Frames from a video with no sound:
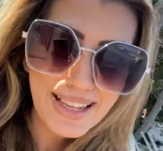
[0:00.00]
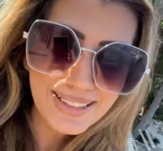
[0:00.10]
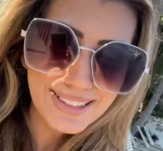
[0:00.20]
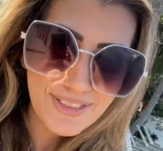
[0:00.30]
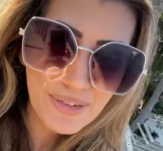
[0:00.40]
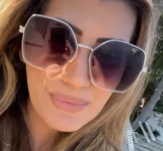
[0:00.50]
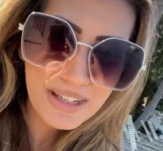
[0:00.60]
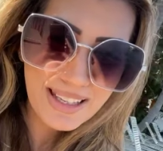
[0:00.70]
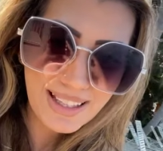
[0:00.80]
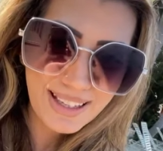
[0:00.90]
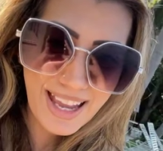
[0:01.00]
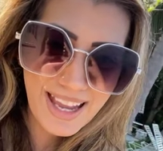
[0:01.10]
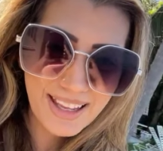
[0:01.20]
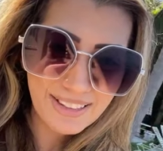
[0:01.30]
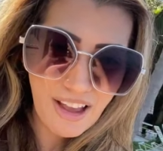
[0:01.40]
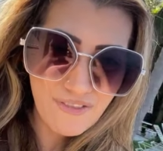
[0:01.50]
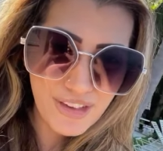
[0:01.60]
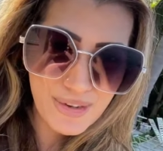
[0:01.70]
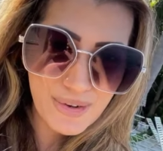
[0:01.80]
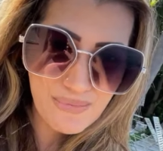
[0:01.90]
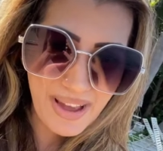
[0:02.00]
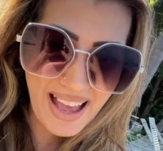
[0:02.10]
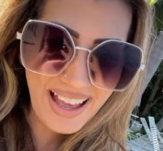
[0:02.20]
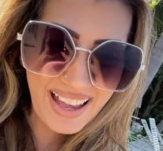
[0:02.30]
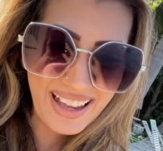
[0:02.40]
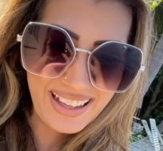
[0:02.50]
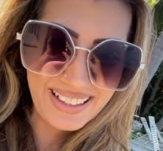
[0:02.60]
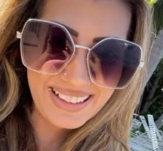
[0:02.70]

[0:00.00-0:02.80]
Ta-ta from Manila K. Love you. Bye.